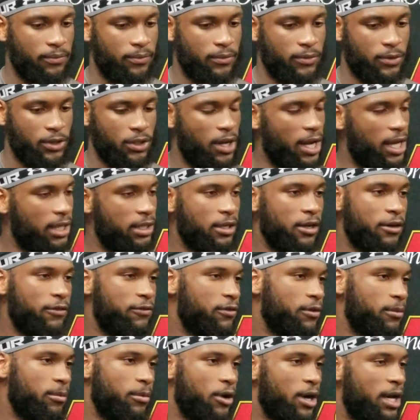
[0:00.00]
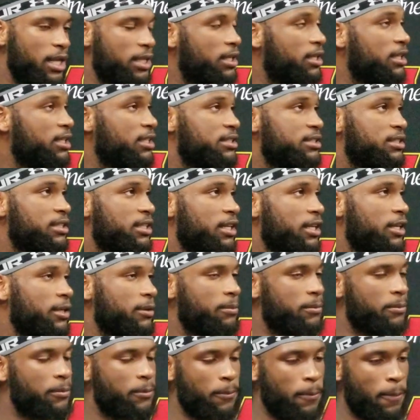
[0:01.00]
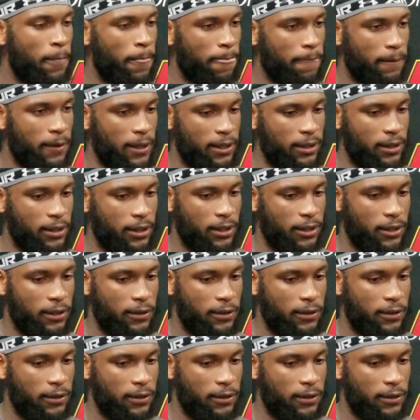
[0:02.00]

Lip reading: you know, I love football, I love this team, and